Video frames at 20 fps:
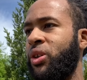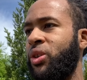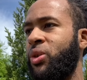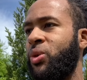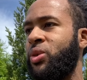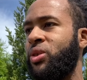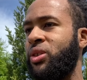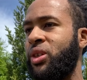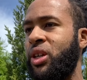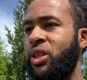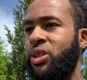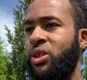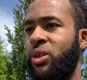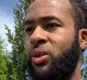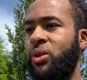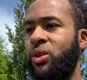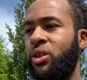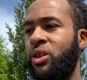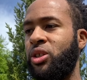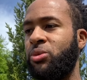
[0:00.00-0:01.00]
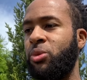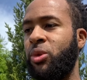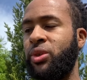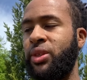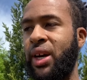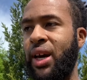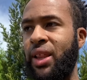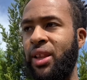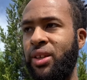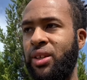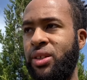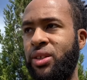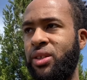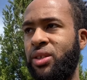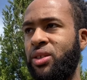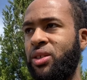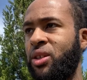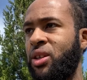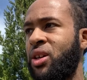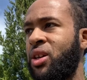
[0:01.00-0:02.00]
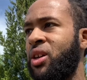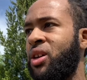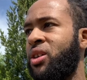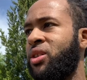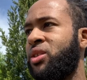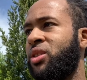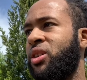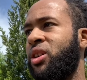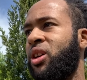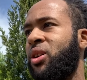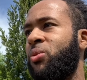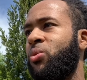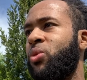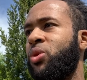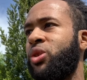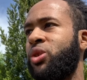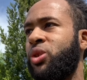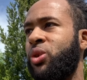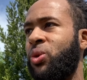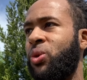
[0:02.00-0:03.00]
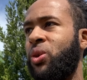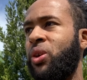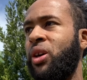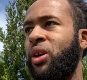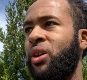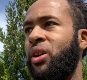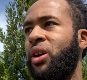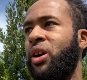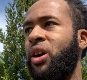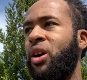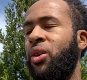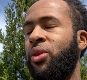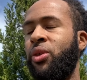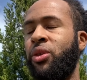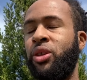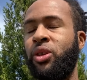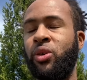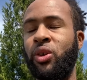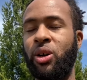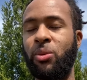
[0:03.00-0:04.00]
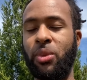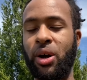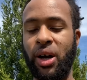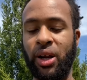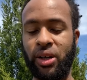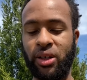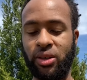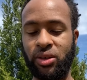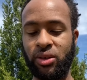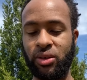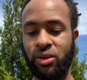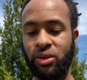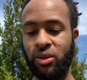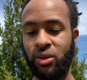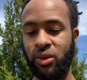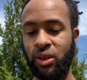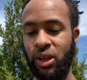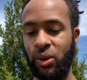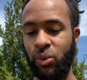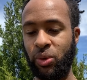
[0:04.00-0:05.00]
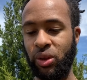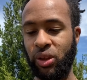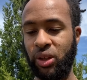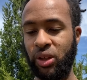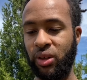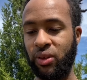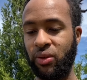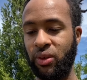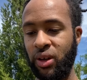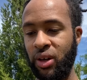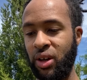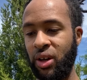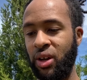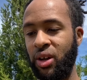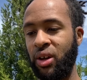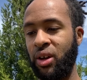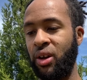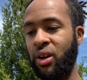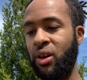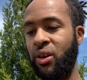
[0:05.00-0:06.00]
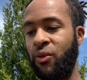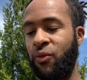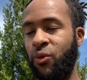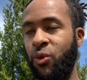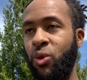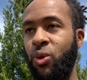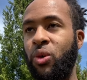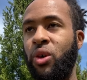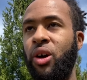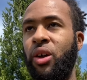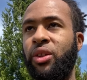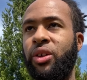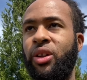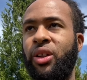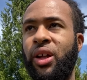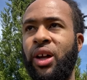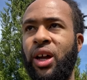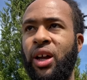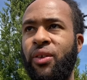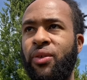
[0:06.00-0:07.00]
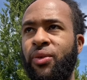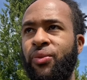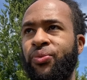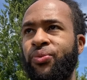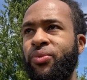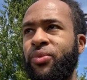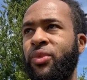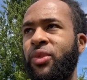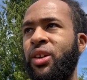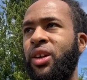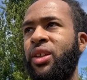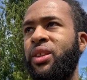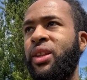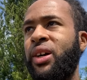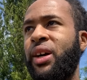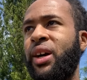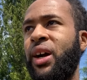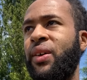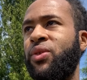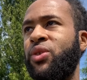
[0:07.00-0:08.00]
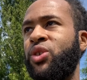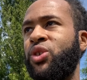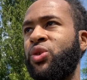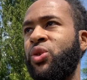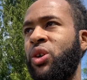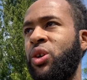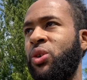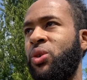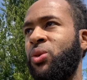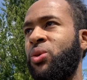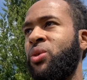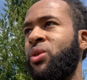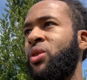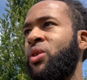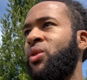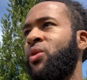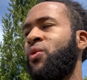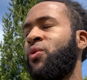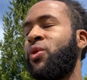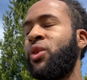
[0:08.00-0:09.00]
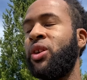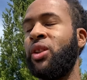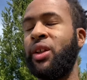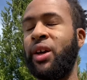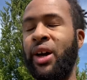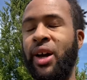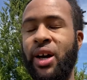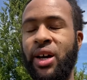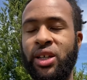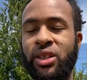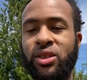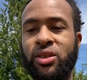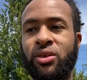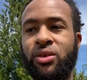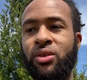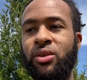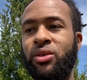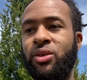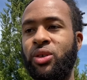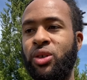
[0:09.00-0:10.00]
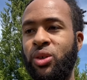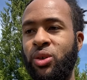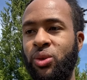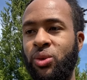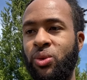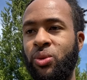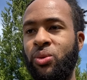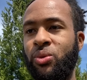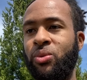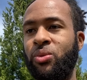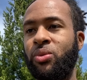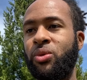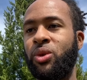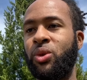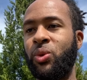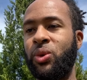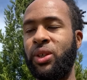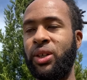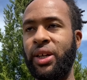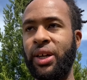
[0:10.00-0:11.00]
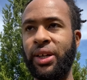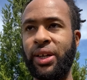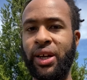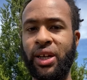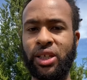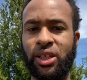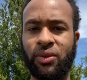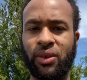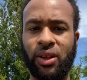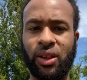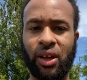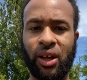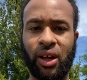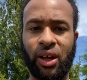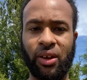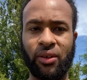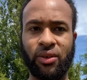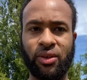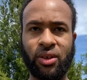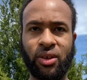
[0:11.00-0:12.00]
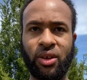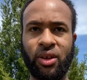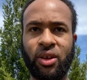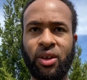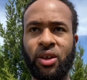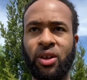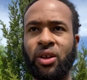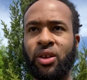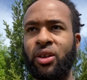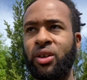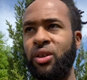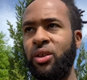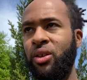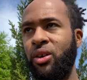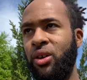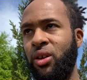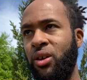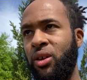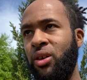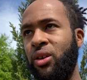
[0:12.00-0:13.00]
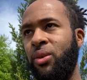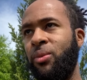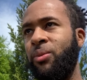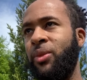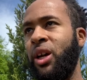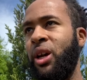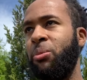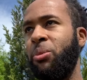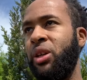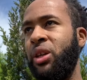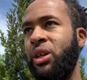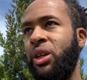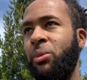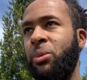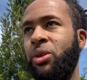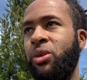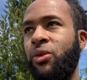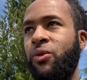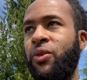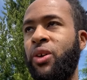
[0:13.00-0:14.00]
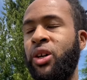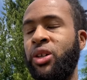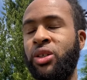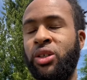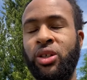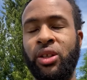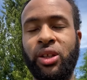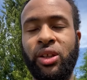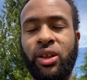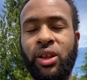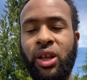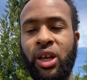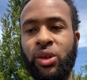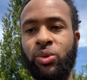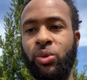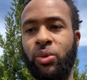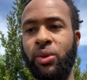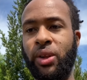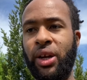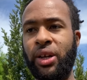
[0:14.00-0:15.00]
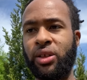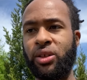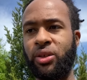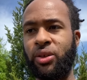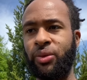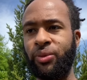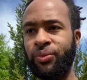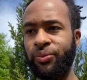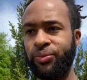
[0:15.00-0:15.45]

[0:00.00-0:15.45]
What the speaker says: use nature in its modalities to help restore health into our bodies, so that we live a full, healthy life and not have to struggle for the last 2-3 decades of our lives, not being able to function as we would like to.